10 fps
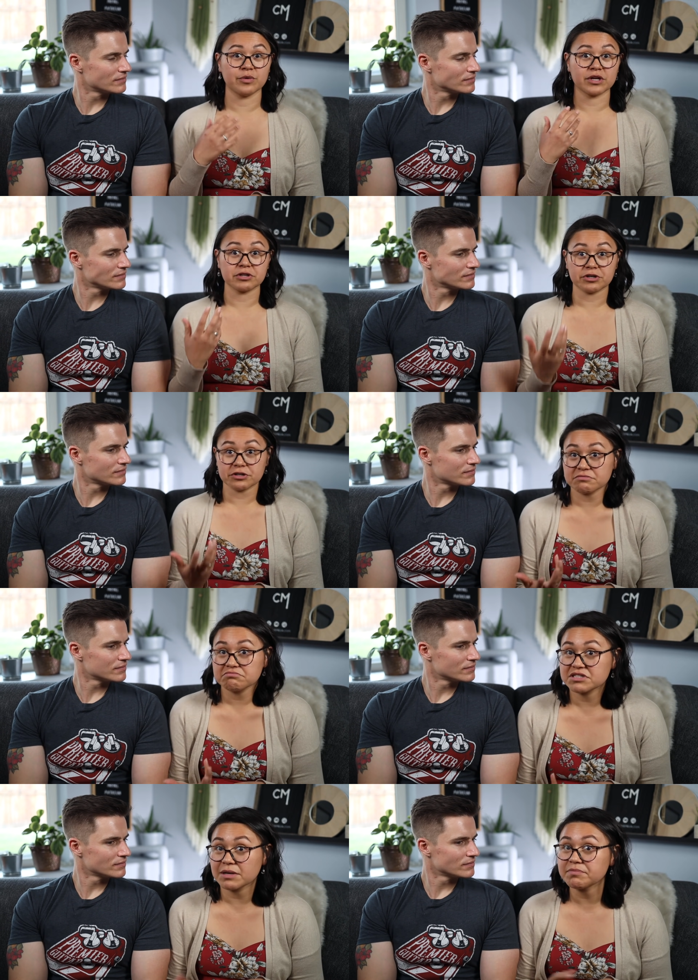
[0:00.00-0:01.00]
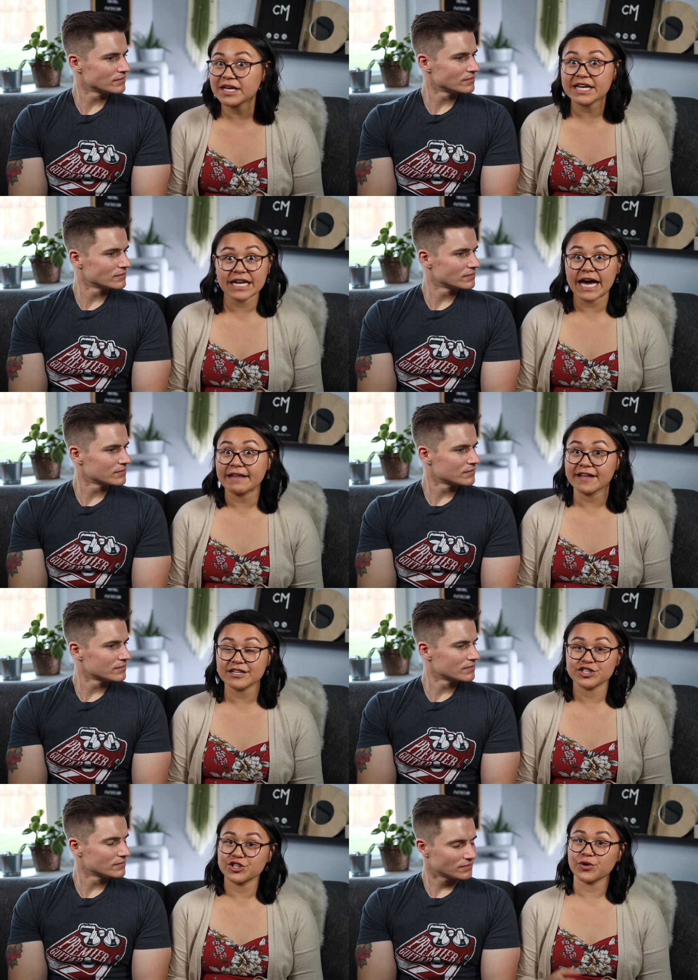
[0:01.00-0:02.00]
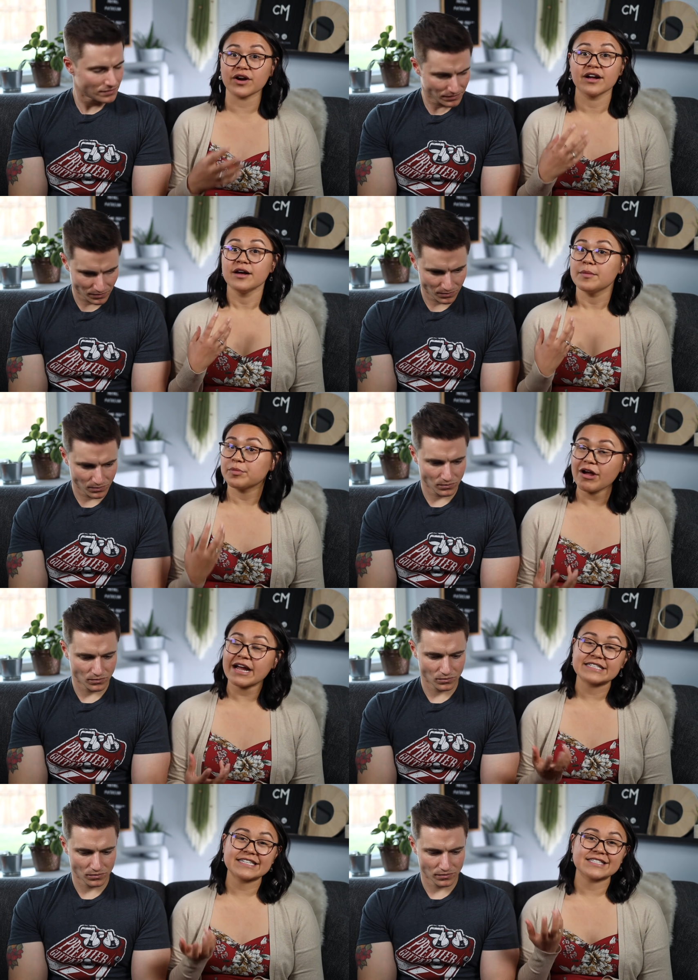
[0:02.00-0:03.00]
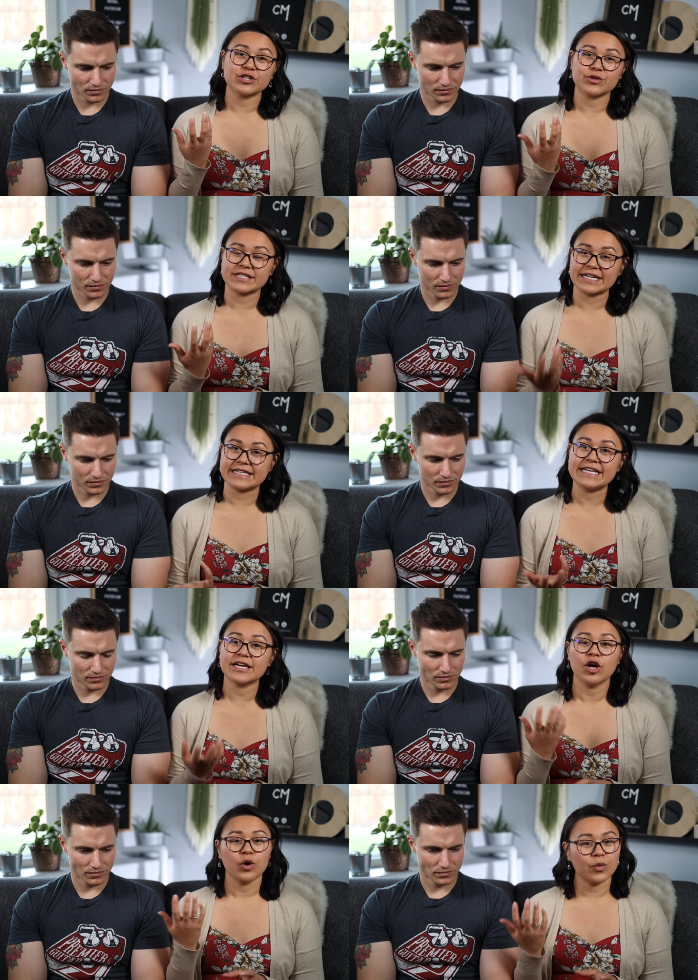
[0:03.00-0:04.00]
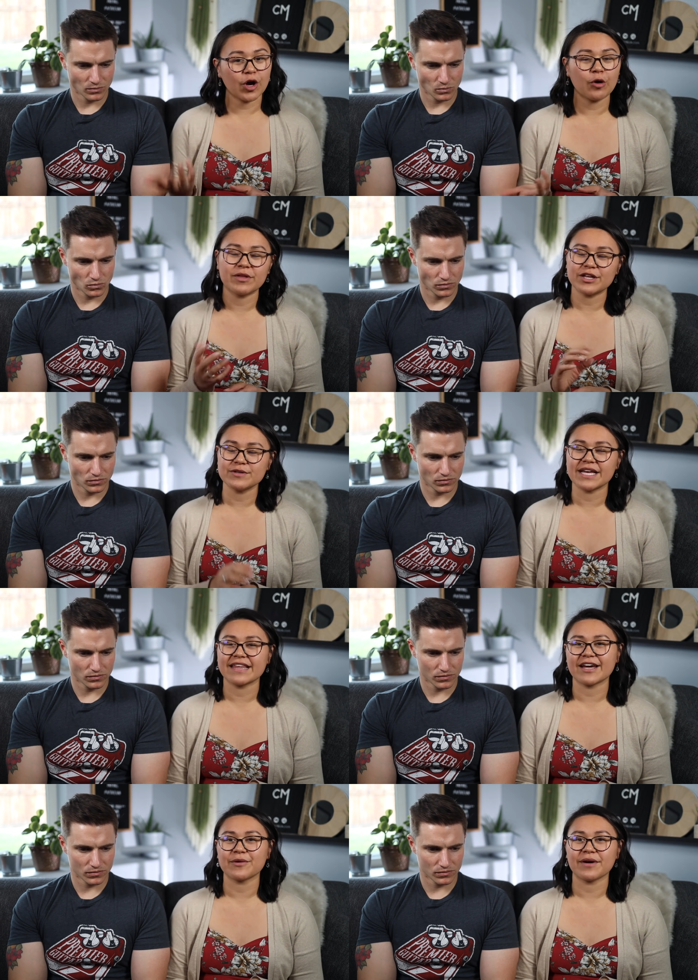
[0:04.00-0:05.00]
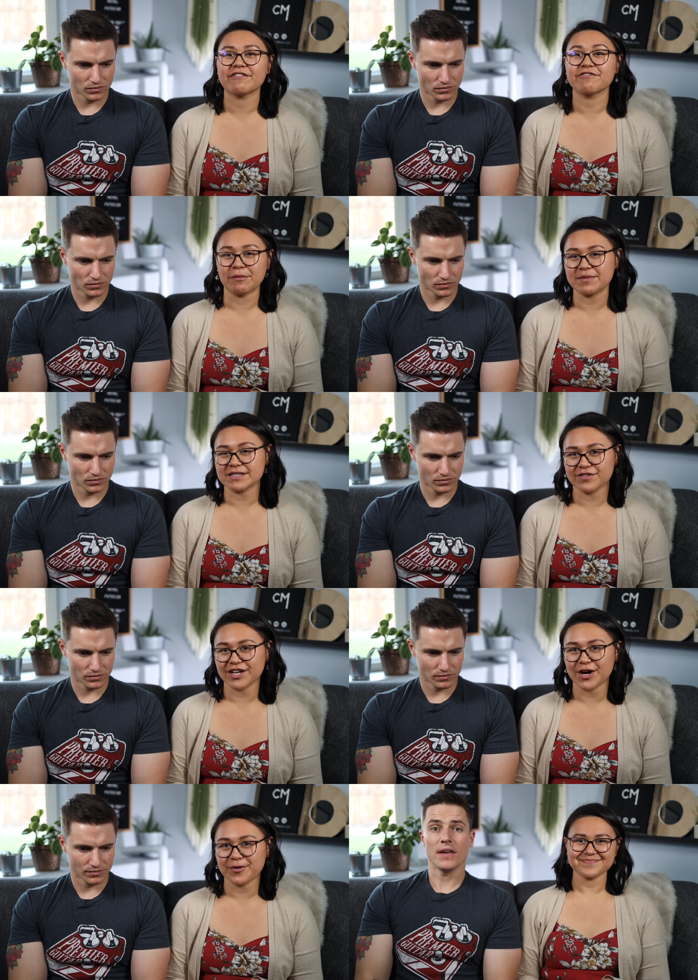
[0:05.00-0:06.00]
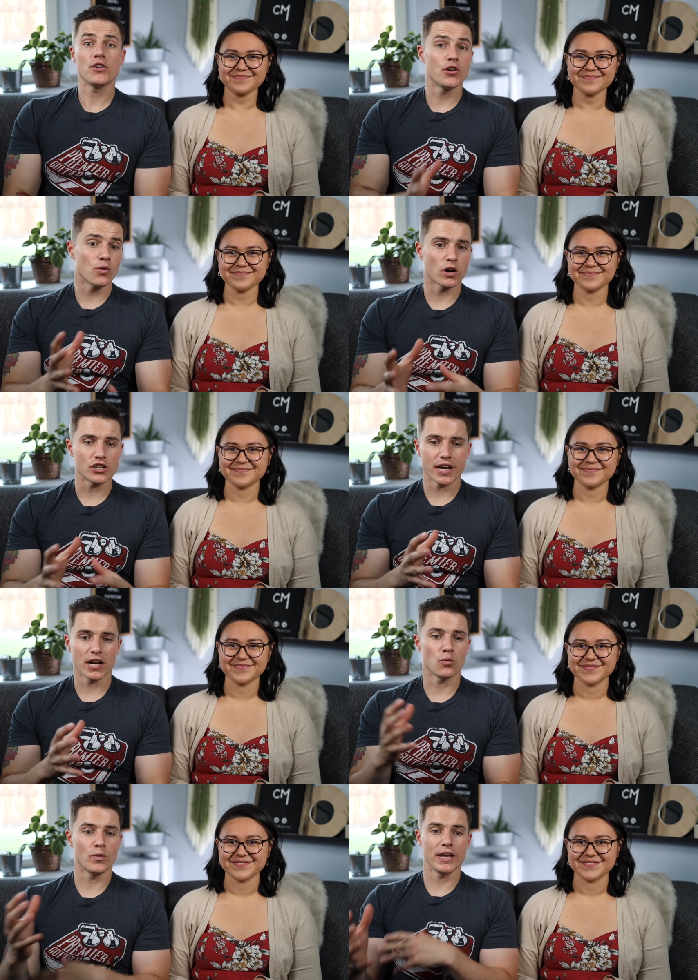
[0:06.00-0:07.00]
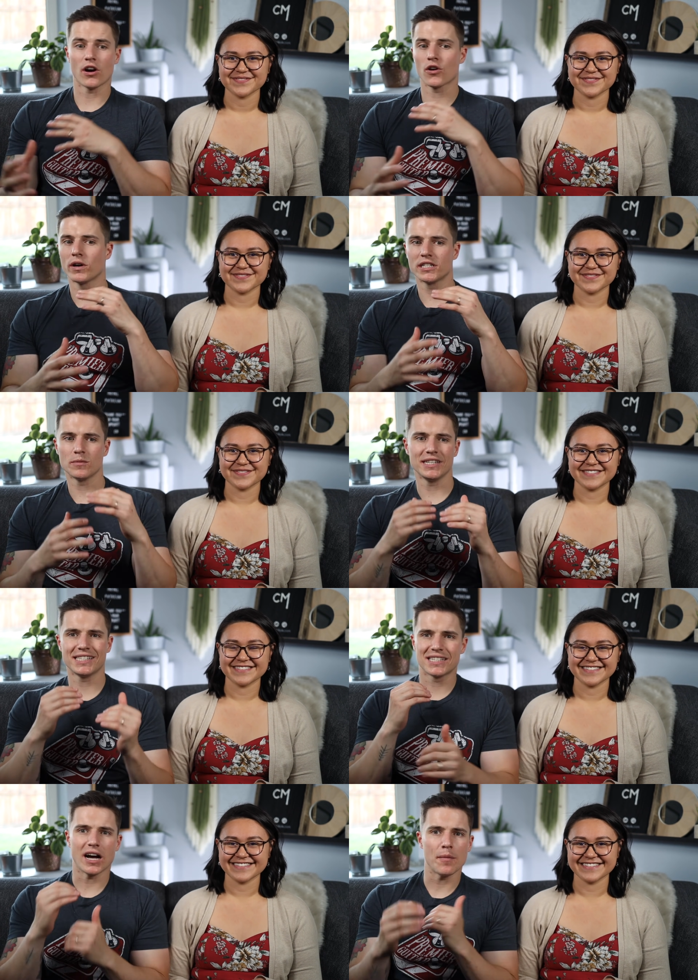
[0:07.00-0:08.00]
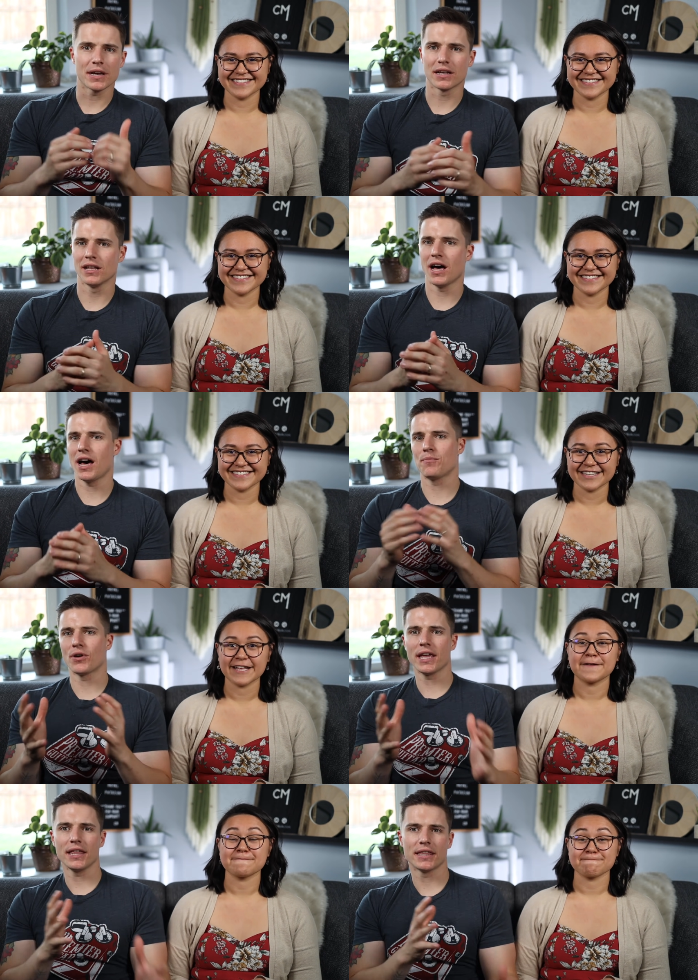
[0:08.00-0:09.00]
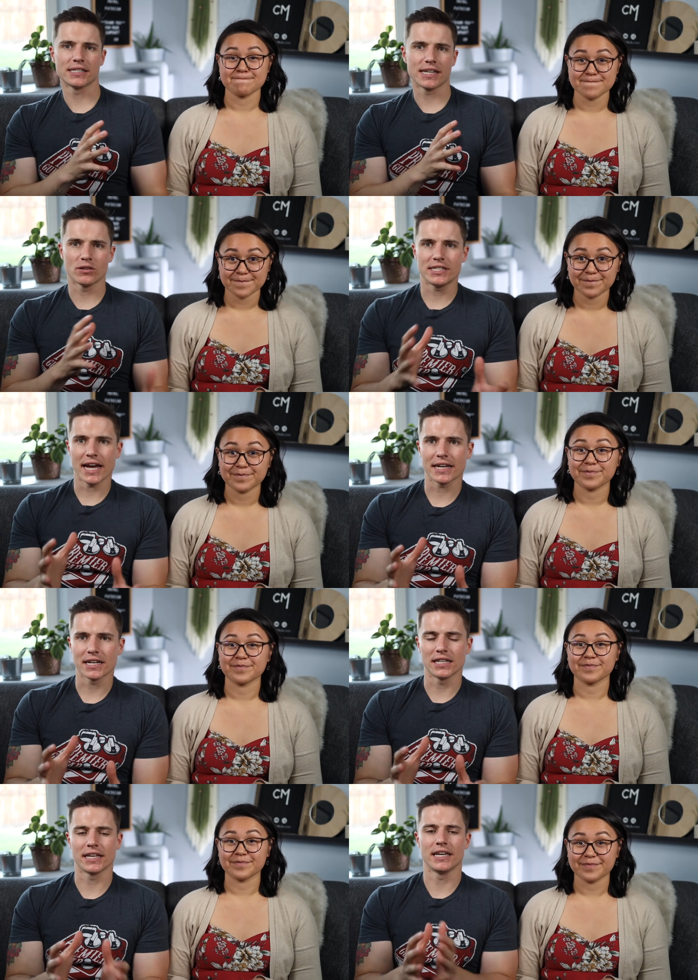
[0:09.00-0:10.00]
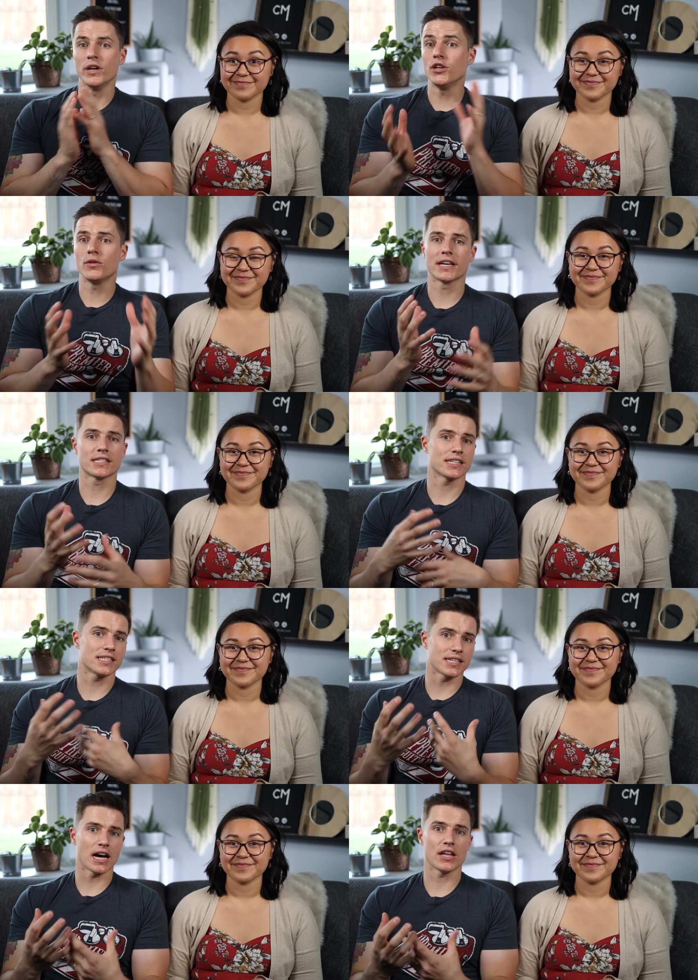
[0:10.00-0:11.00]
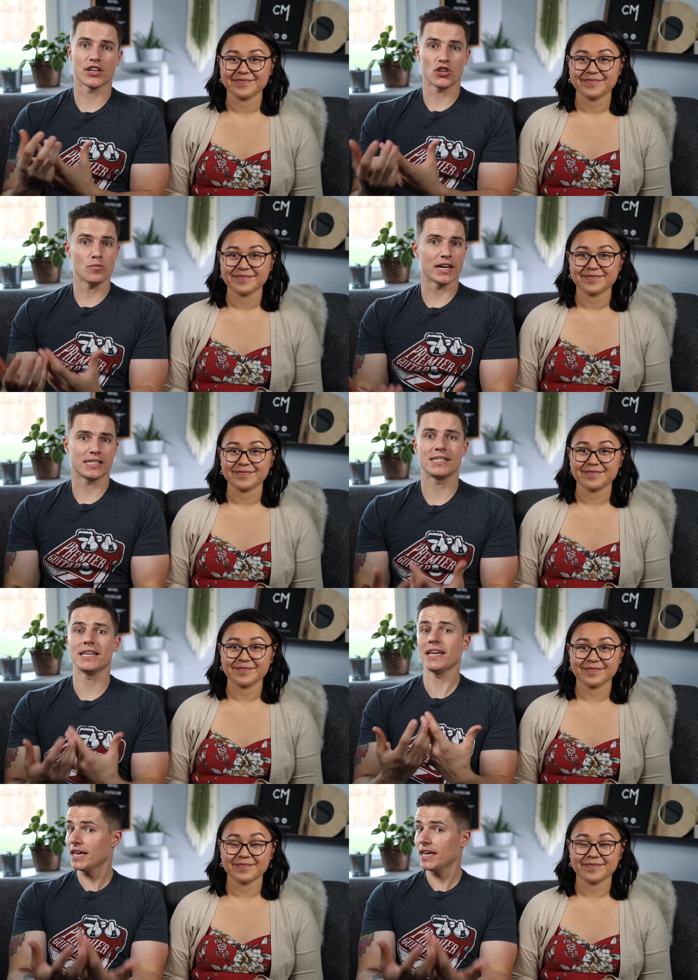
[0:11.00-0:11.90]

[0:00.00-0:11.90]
Speaker 1: you want to learn something and add that to your practice and your technique, we hope that you take that away from this video.
Speaker 2: If you're new to our channel, we are going to be stopping a lot, breaking things down technically. We do things in a style that you might see